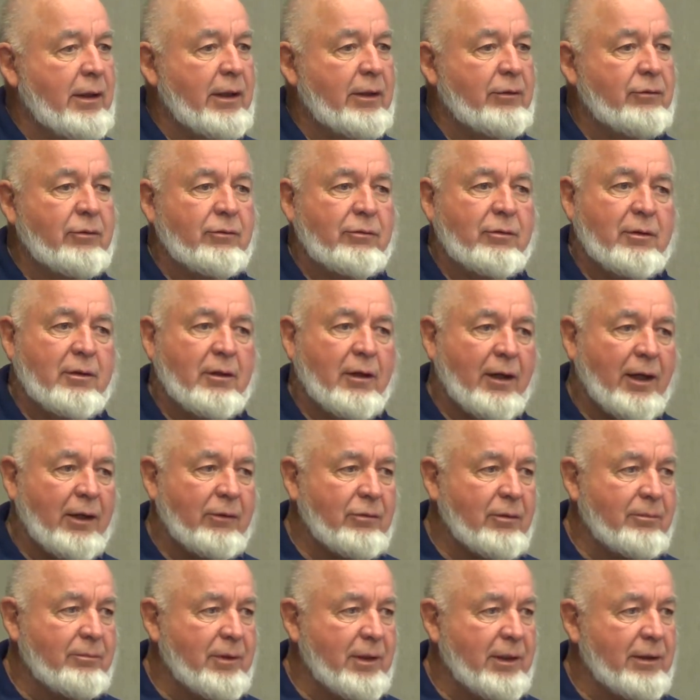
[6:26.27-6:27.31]
It's just an
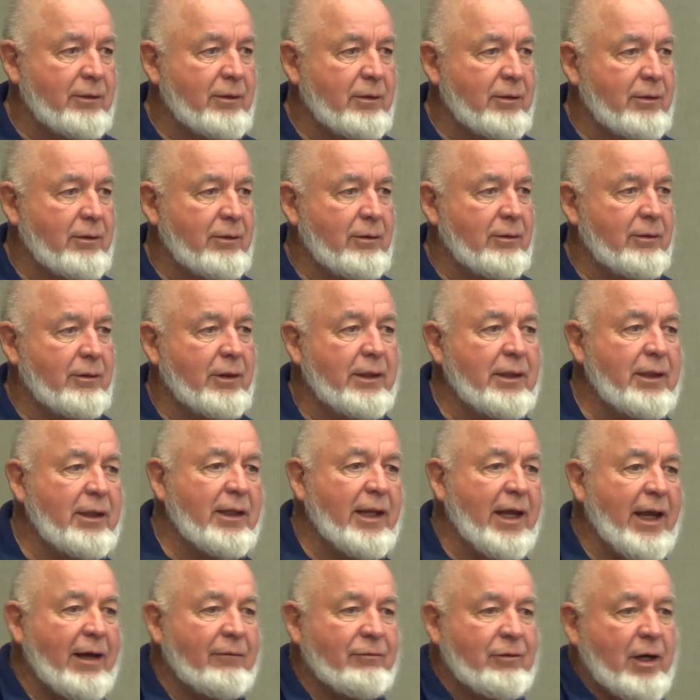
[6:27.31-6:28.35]
awesome thing to do. And then
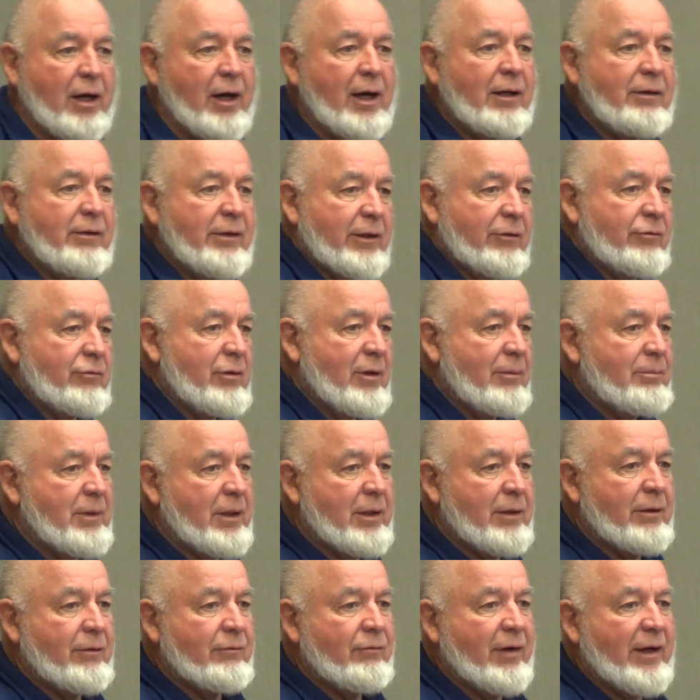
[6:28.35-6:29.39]
they have contests up
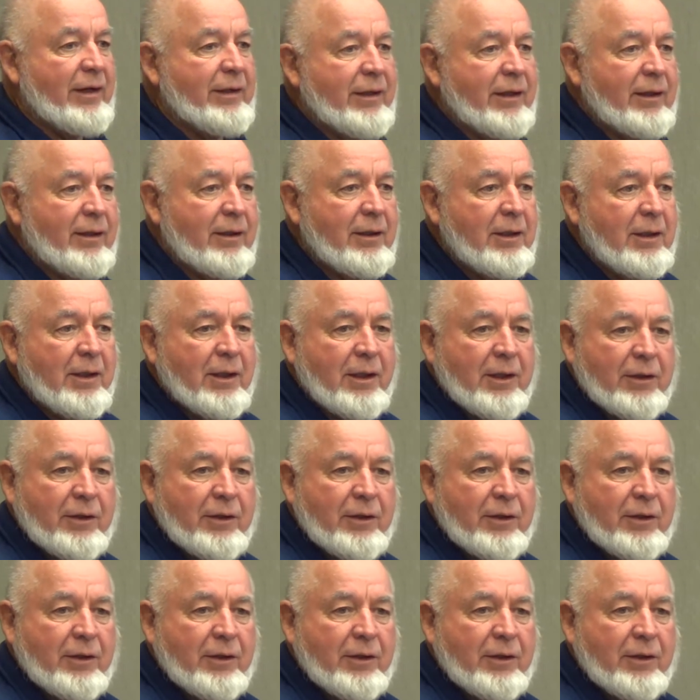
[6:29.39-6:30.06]
there to find out,